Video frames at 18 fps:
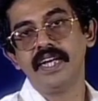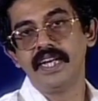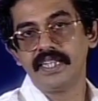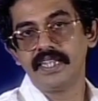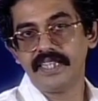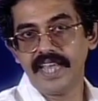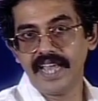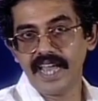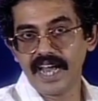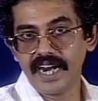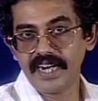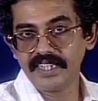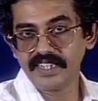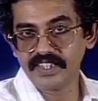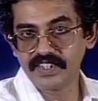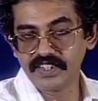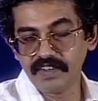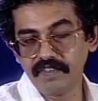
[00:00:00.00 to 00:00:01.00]
The air is
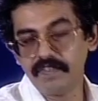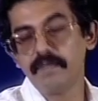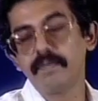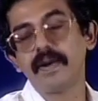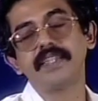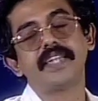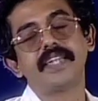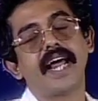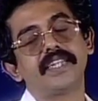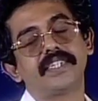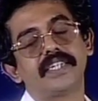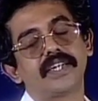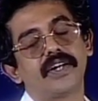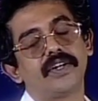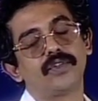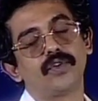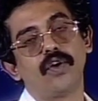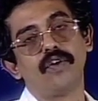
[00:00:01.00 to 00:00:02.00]
driven by the direction
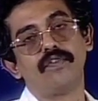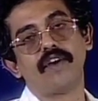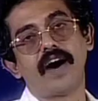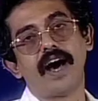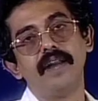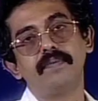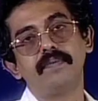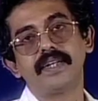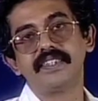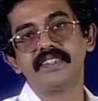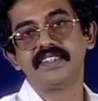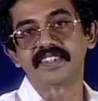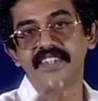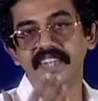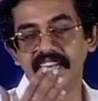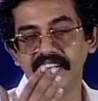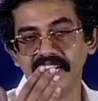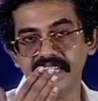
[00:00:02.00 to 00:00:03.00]
control valve, but is
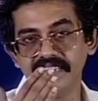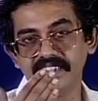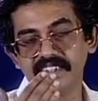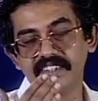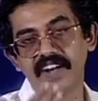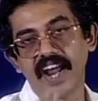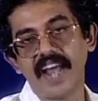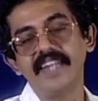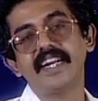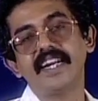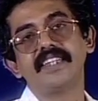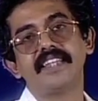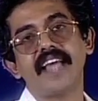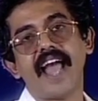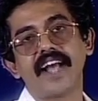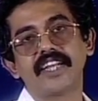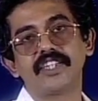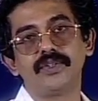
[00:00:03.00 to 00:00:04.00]
released right at the
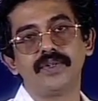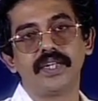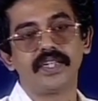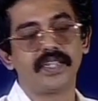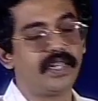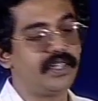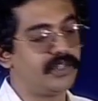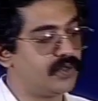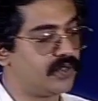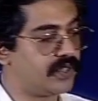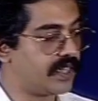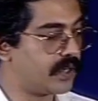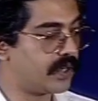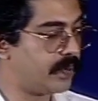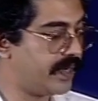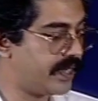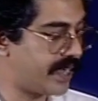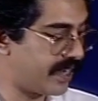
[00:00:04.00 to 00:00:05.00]
actuator using a
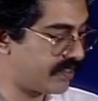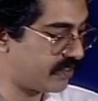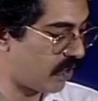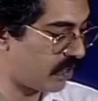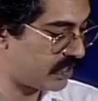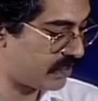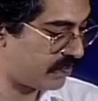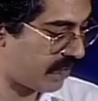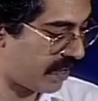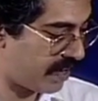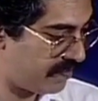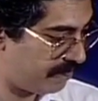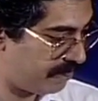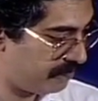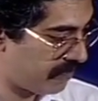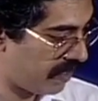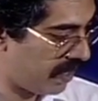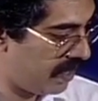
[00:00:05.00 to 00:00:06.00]
quick exhaust valve.
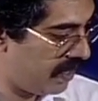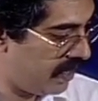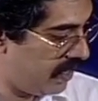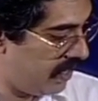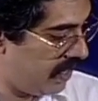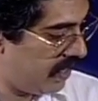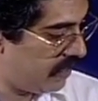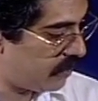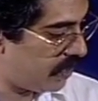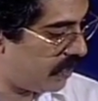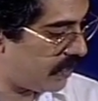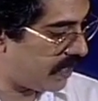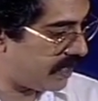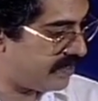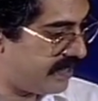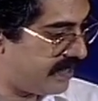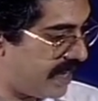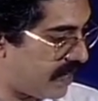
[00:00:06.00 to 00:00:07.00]
So, you can
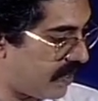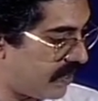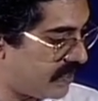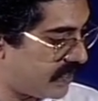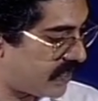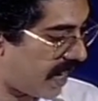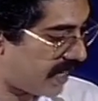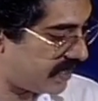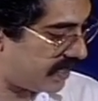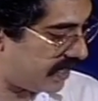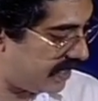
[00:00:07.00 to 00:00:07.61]
see a construction